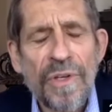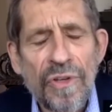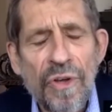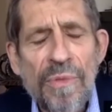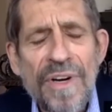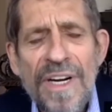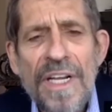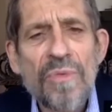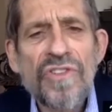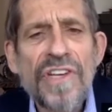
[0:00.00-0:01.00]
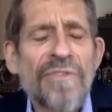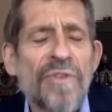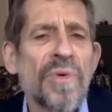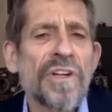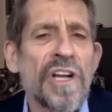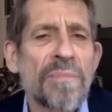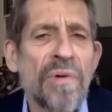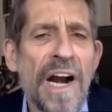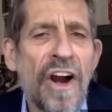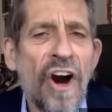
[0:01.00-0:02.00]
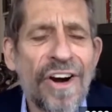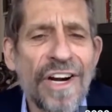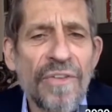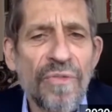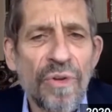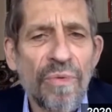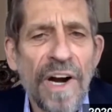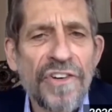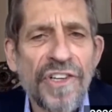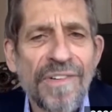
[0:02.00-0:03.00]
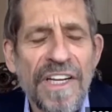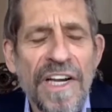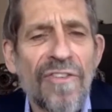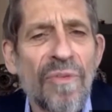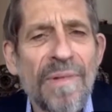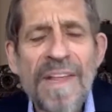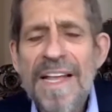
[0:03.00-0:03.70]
community was never really a priority for the Russian government,